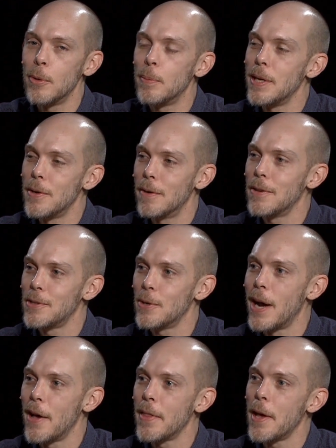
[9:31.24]
be nervous
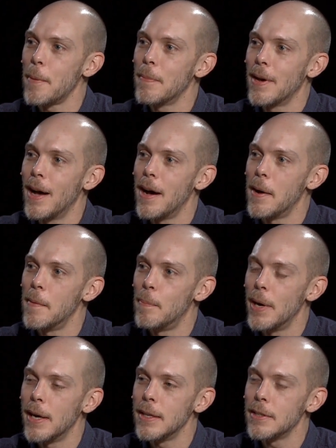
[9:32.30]
around them.
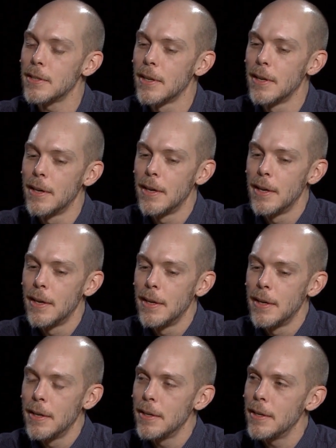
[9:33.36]
But,
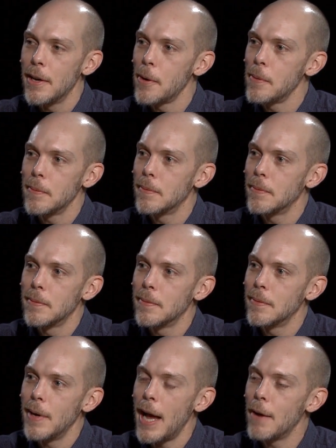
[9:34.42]
you know,
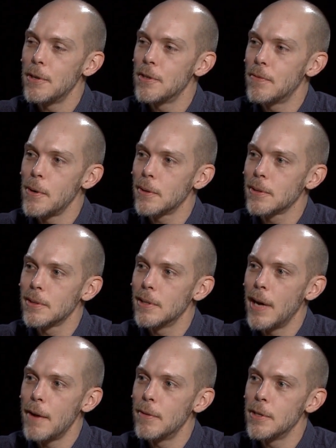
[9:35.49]
average folks
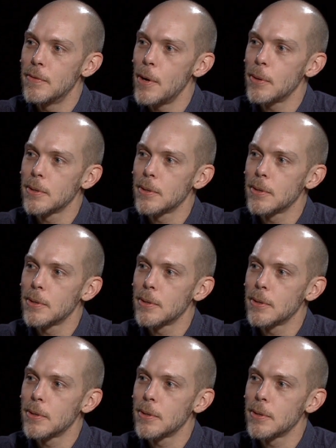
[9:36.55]
are average folks.